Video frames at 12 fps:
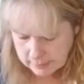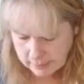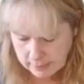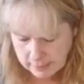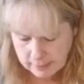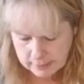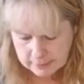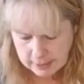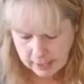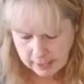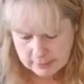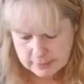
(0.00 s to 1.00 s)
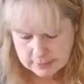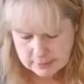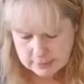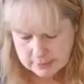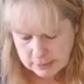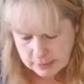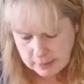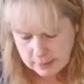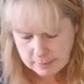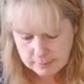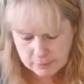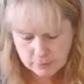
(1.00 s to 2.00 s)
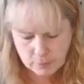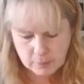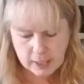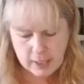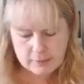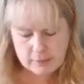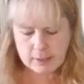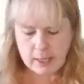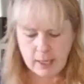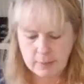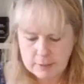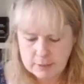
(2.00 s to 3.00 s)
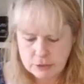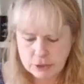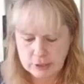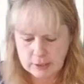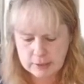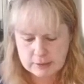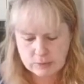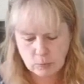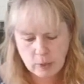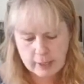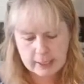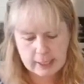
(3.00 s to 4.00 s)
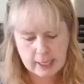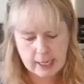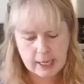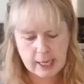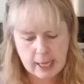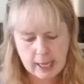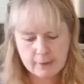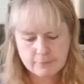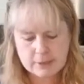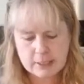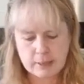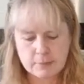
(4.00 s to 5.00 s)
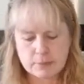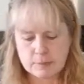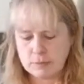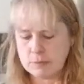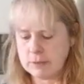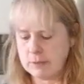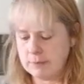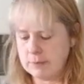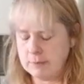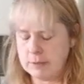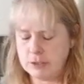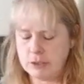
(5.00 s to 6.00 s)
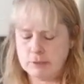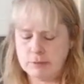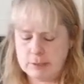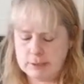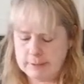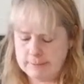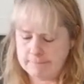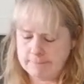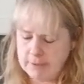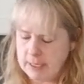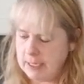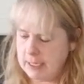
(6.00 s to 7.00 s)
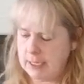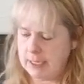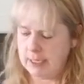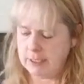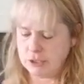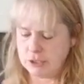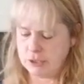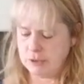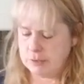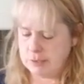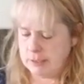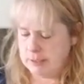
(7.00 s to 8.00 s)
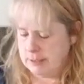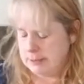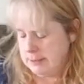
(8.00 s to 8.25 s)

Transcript: last, before we add the cabbage, is 1.5 tablespoons of lemon juice. And I just use the,